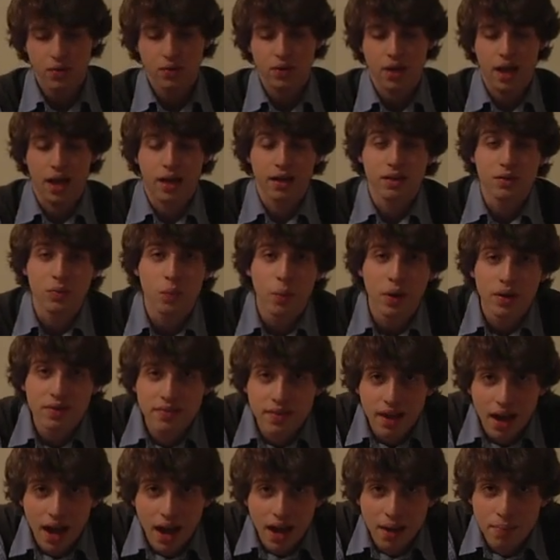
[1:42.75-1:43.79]
Okay, one
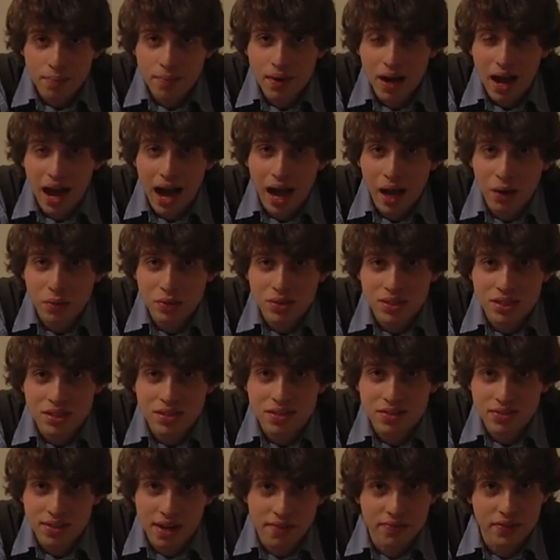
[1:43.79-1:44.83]
time I was at
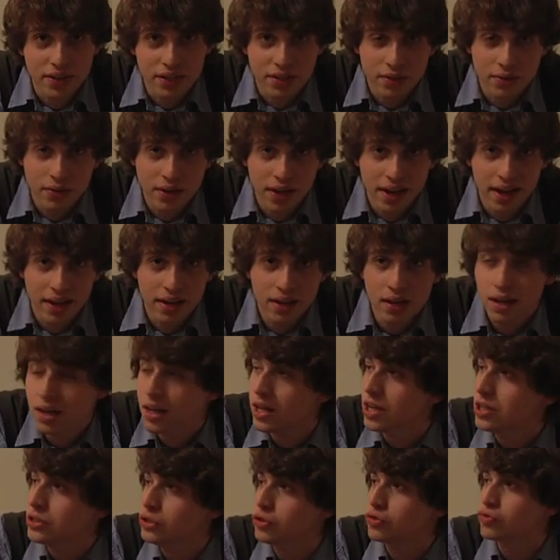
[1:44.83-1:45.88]
Suffolk, okay?
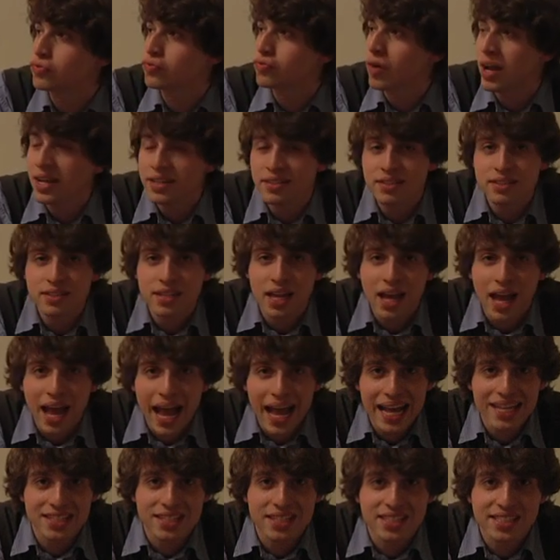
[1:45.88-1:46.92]
Dressed
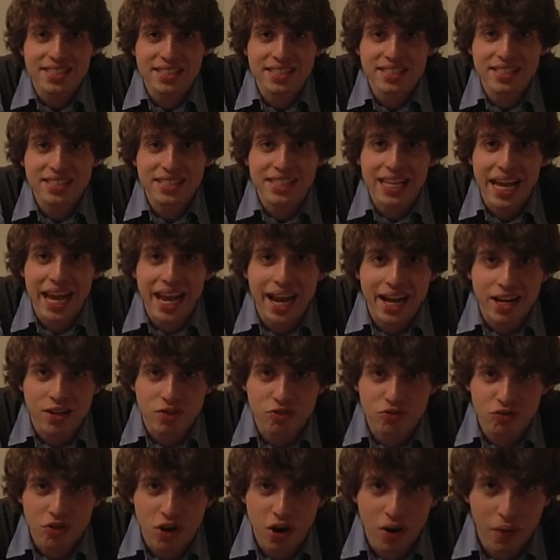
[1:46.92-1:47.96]
as a
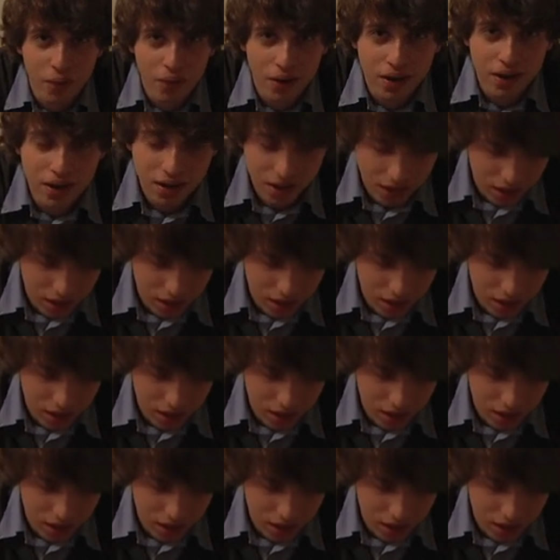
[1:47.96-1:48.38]
scarecrow.